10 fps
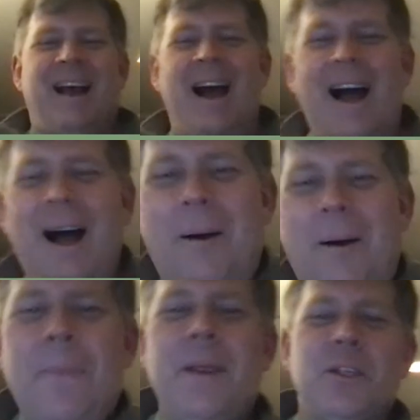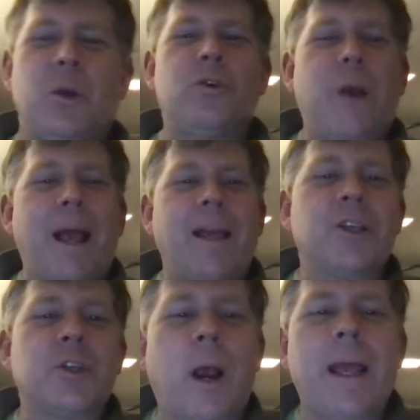so
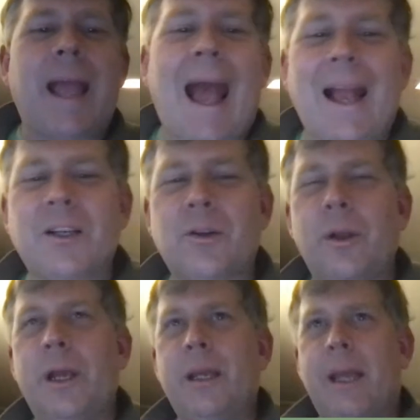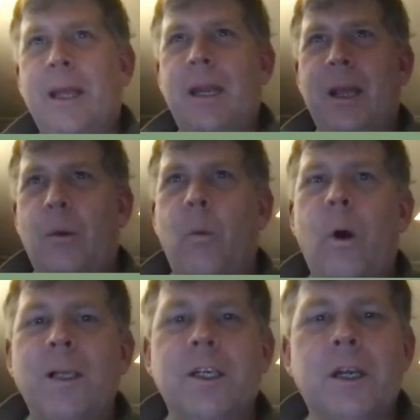Dragon Strike actually it
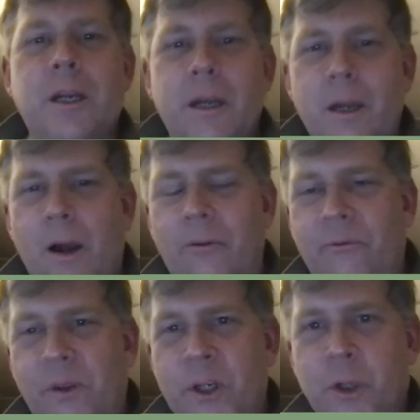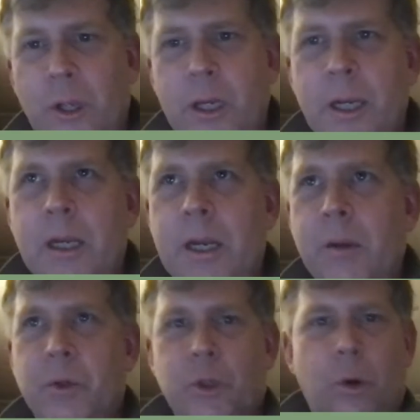wasn't officially D&D.
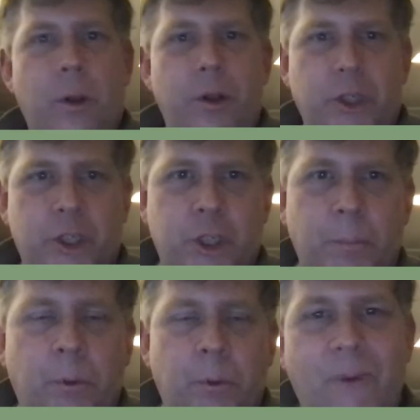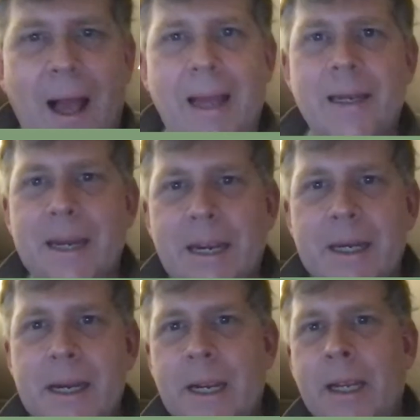It was sort of the simplified
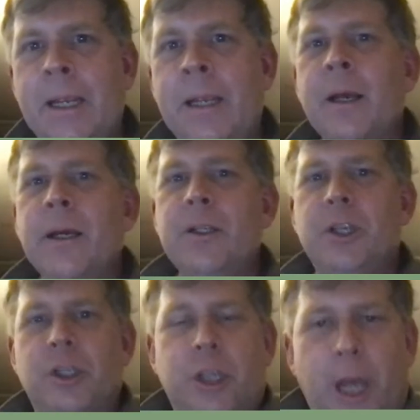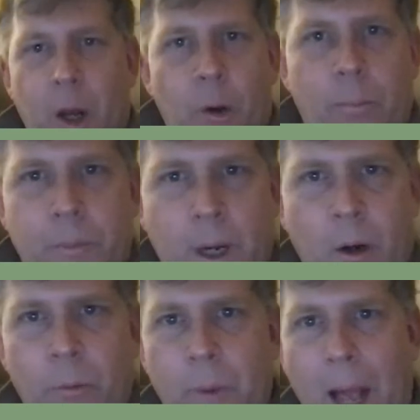D&D just to help,
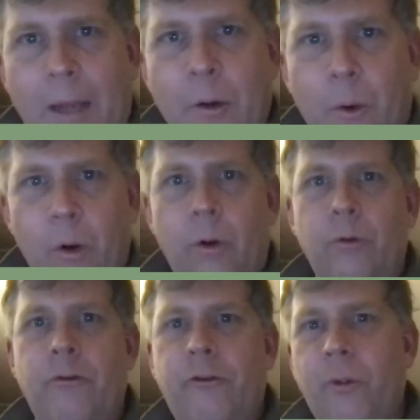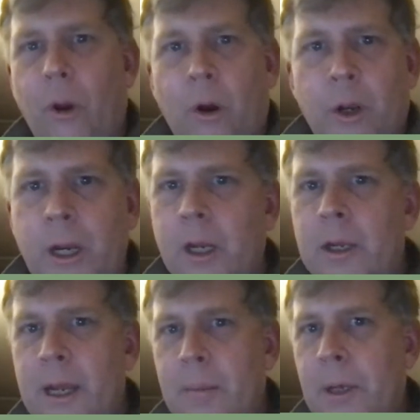9-year-olds learn
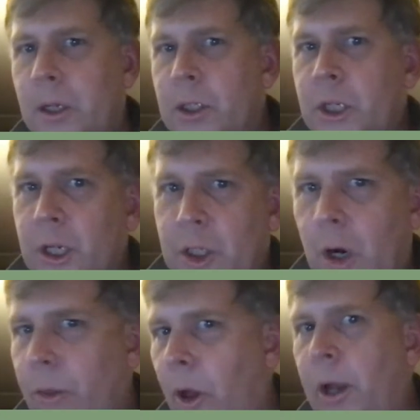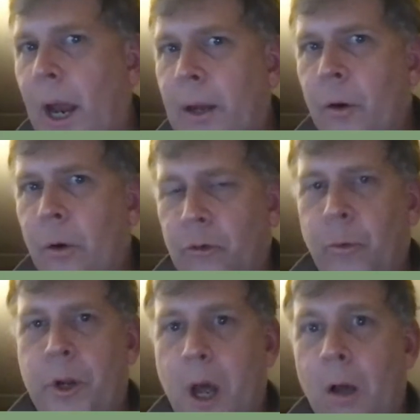D&D because TSR thought
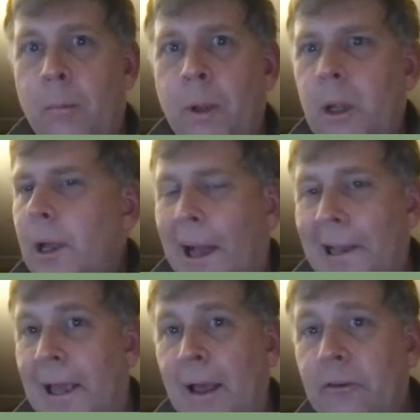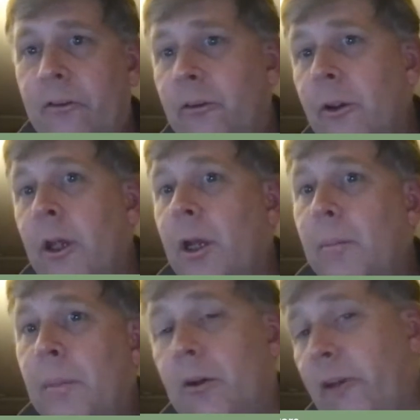9-year-olds were dumb, I guess.
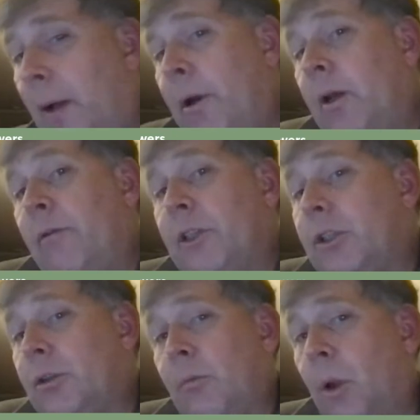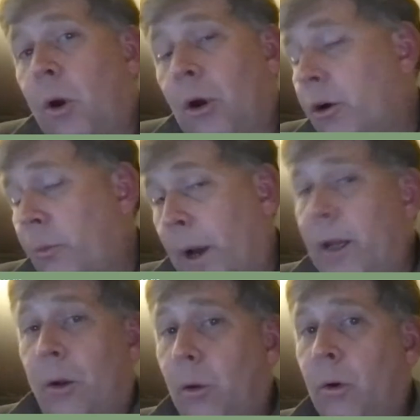Because how many of us learned
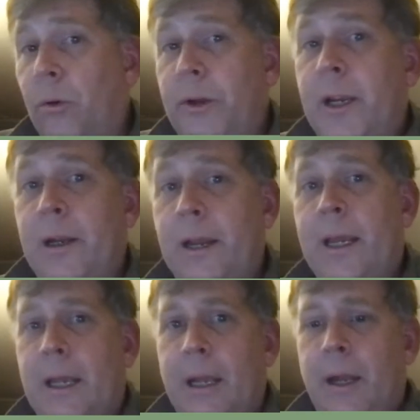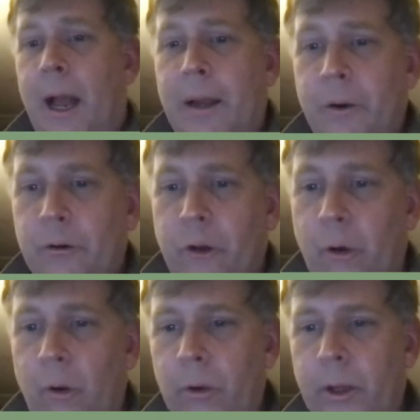regular old D&D at 9 years
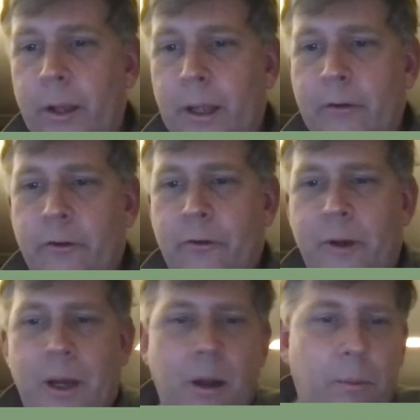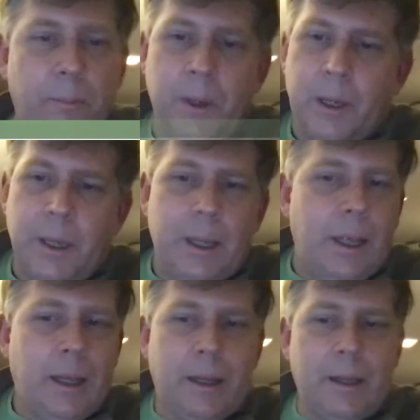old? And that's,
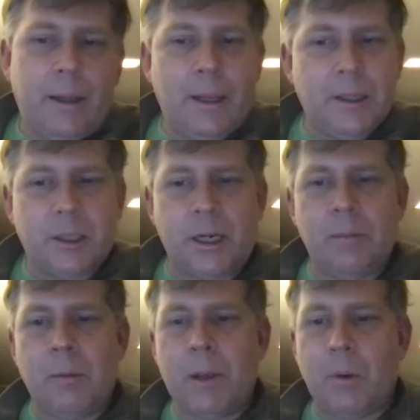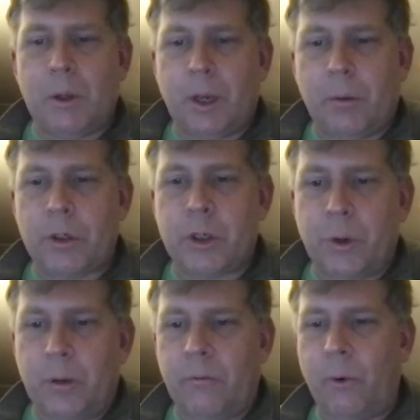that seemed to be what they were
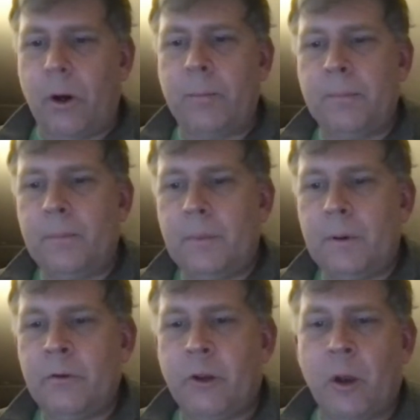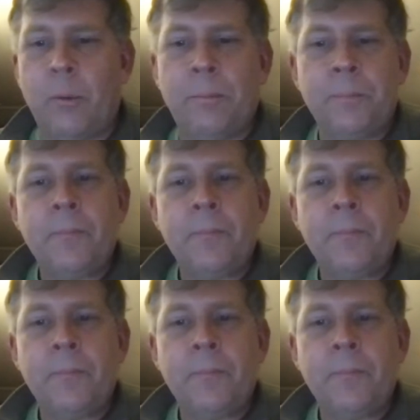shooting for. So